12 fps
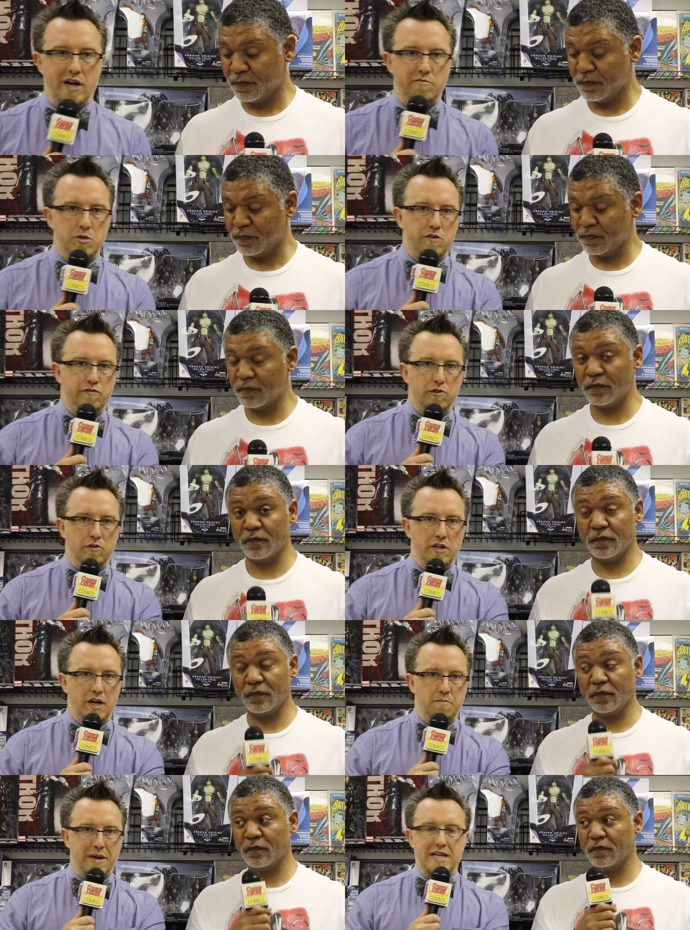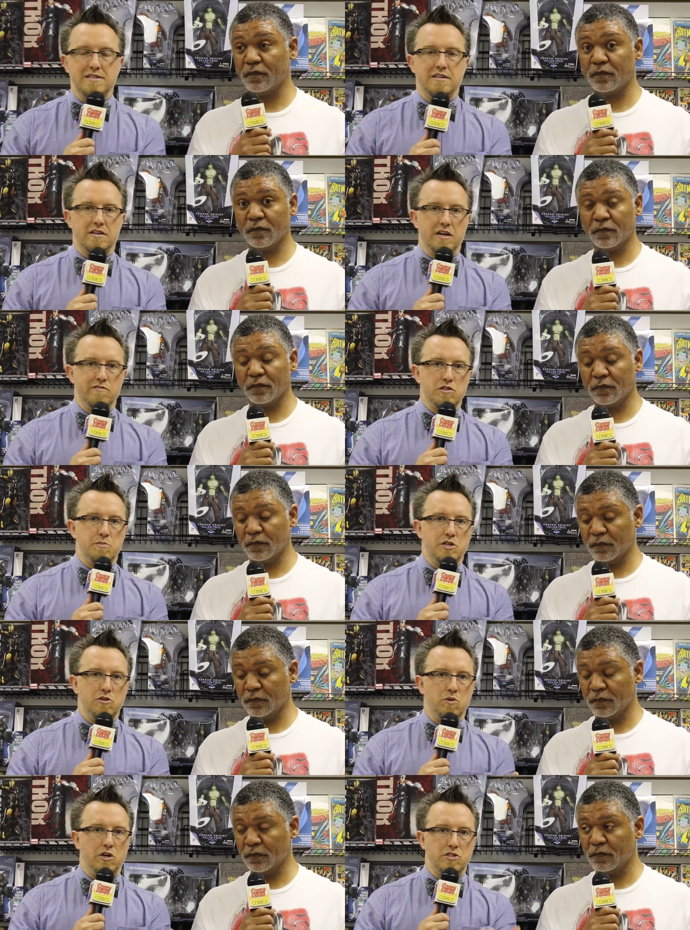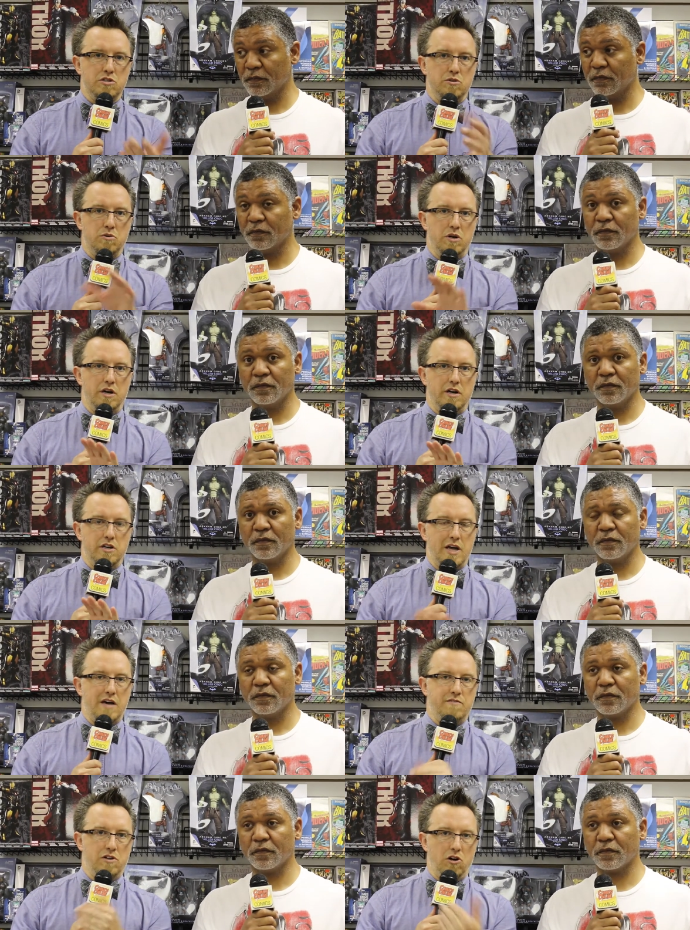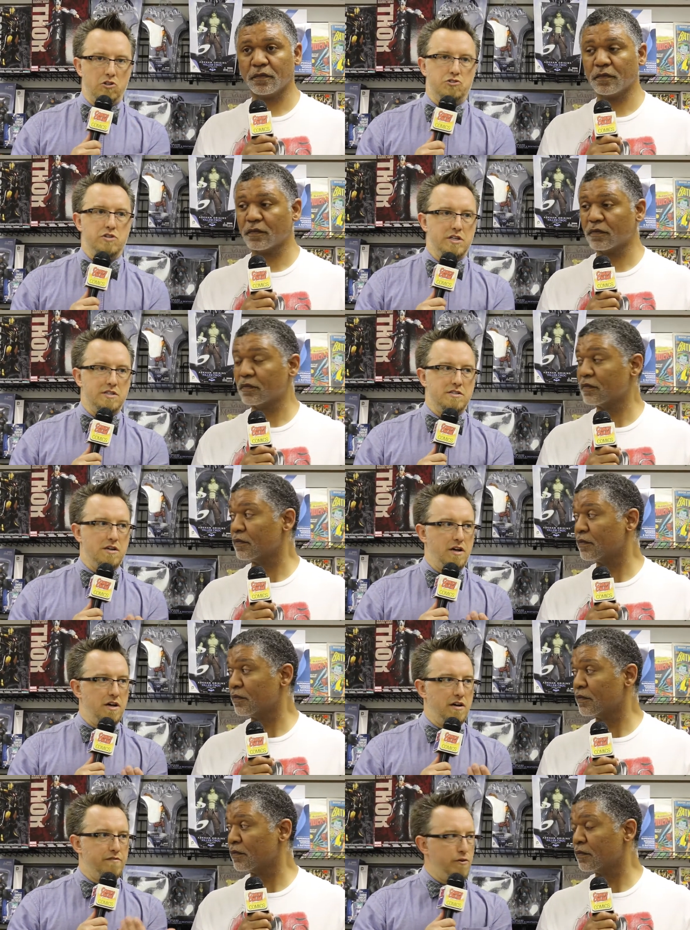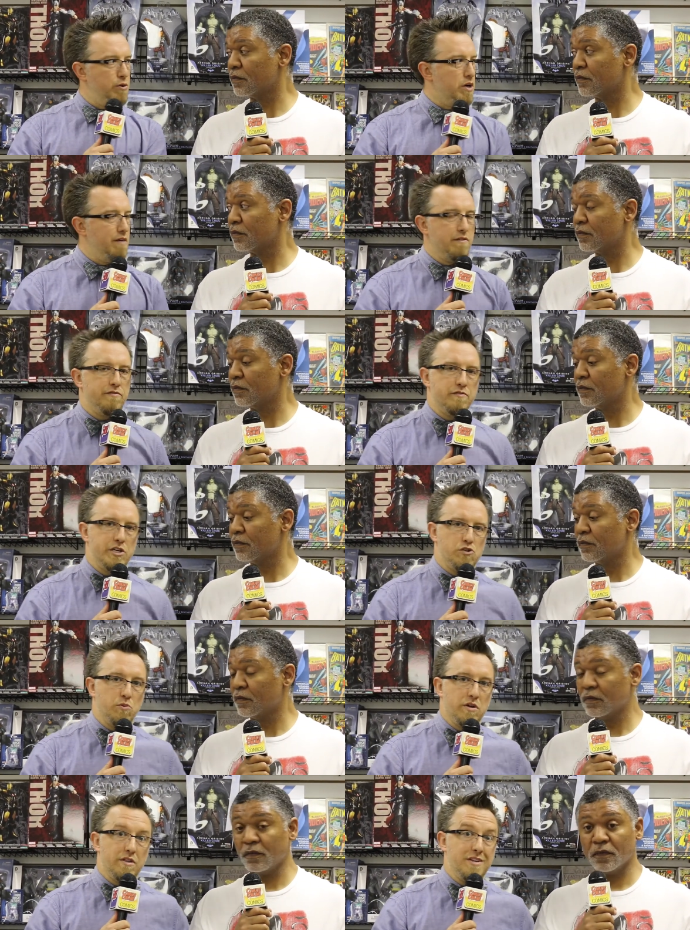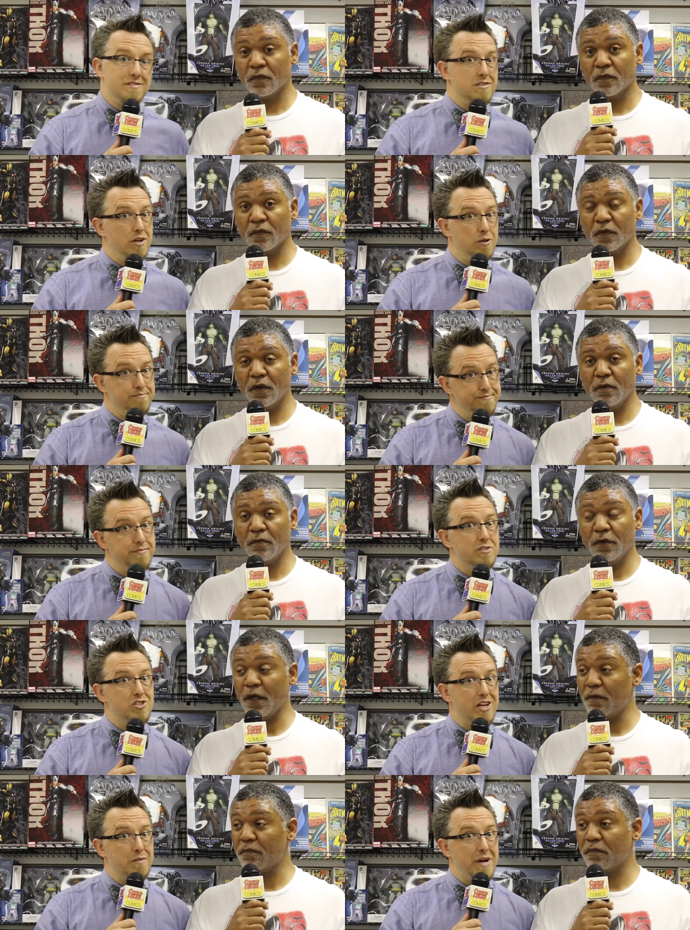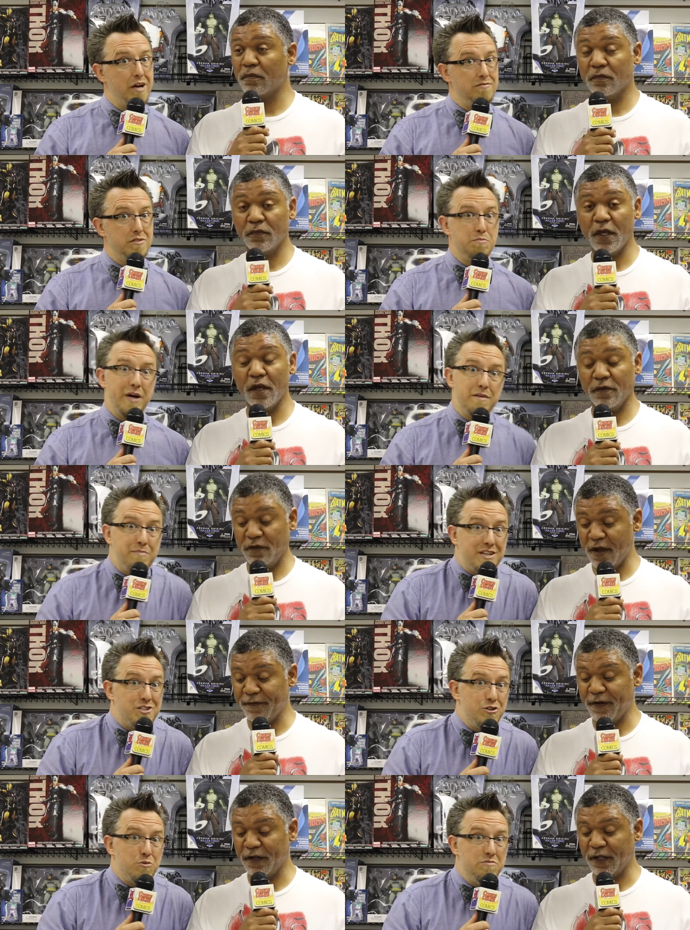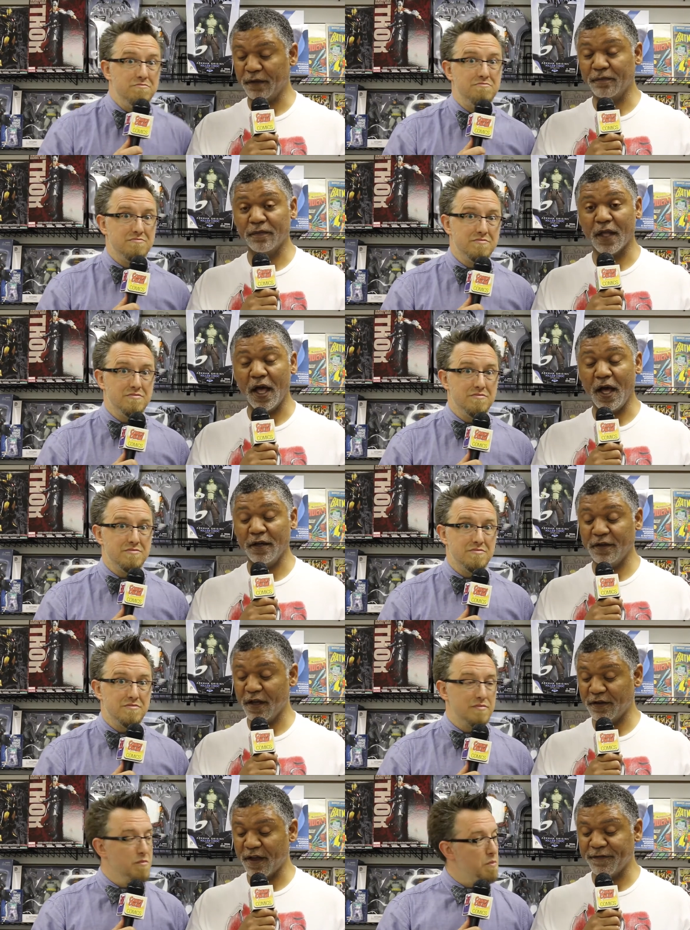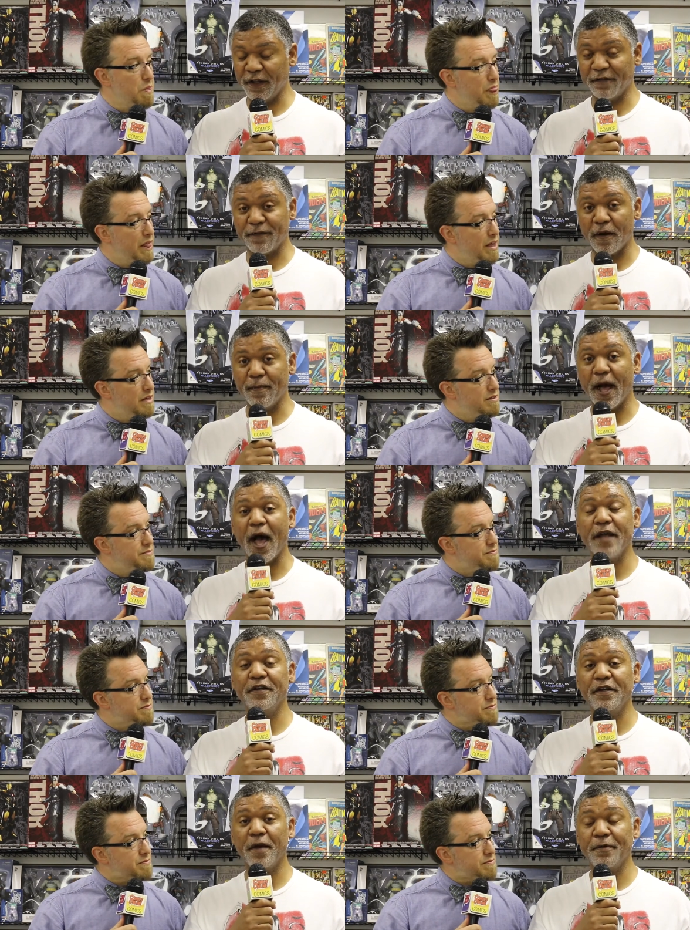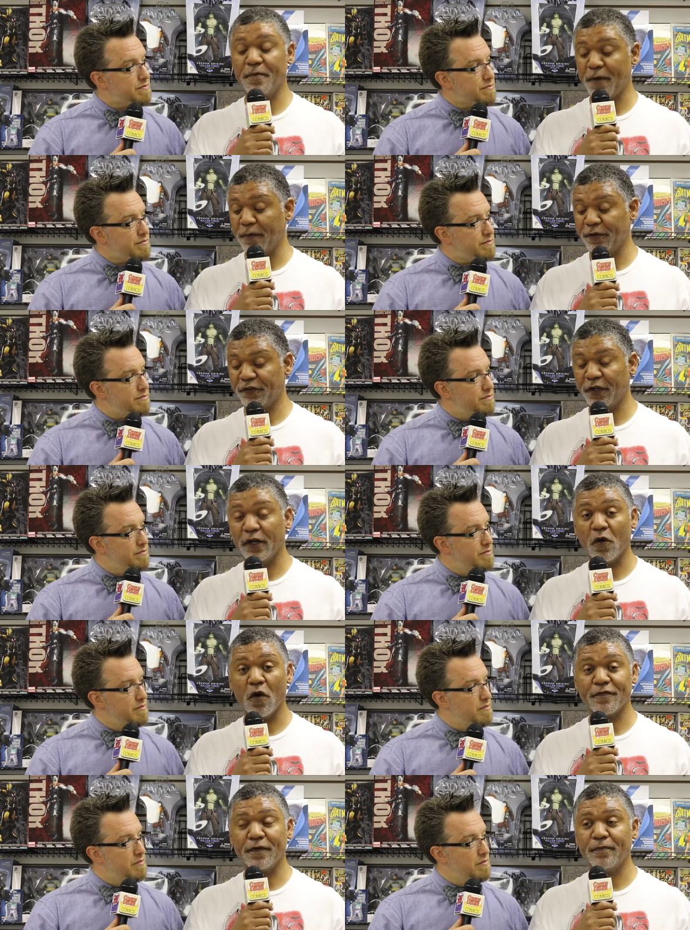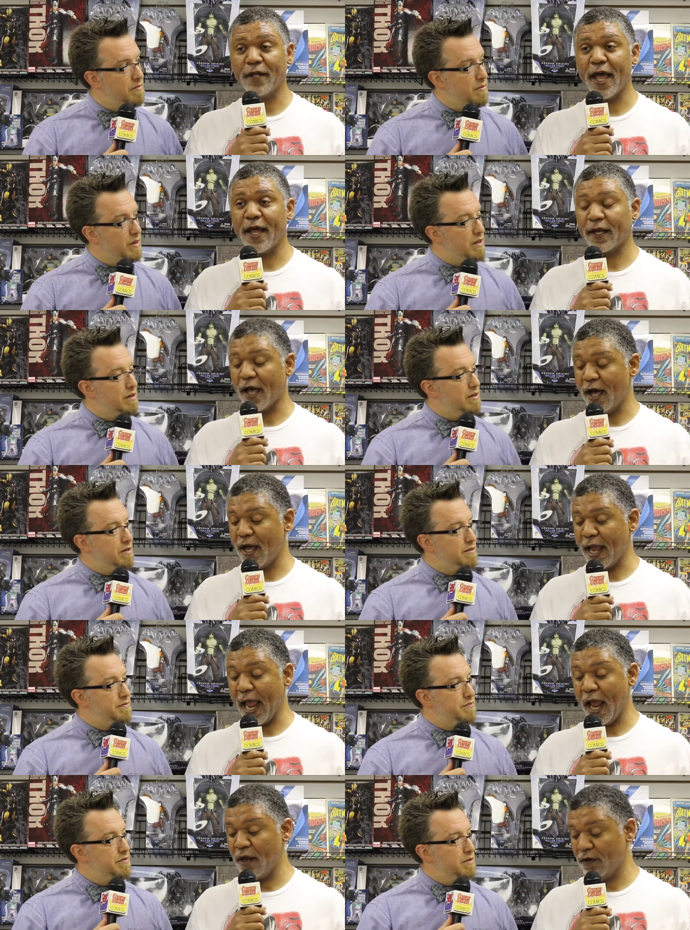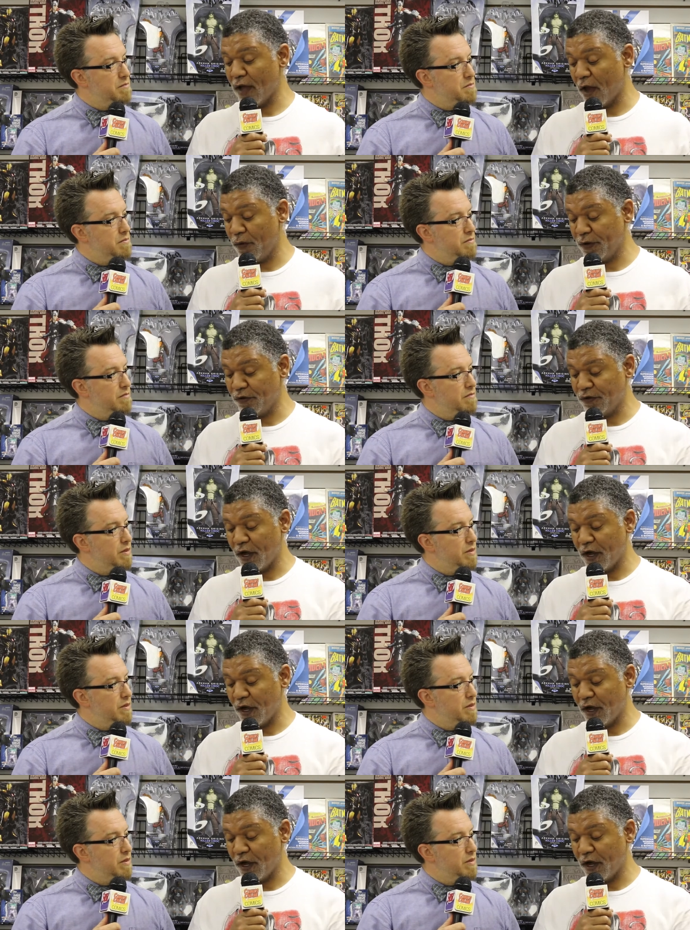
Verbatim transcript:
Speaker 1: have beautiful painted covers, but you also have an alternate photo cover for each one of these. So
Speaker 2: check them out. Yeah, buy definitely. Two. Yeah, definitely. From IDW Publishing, Orphan Black. And when you're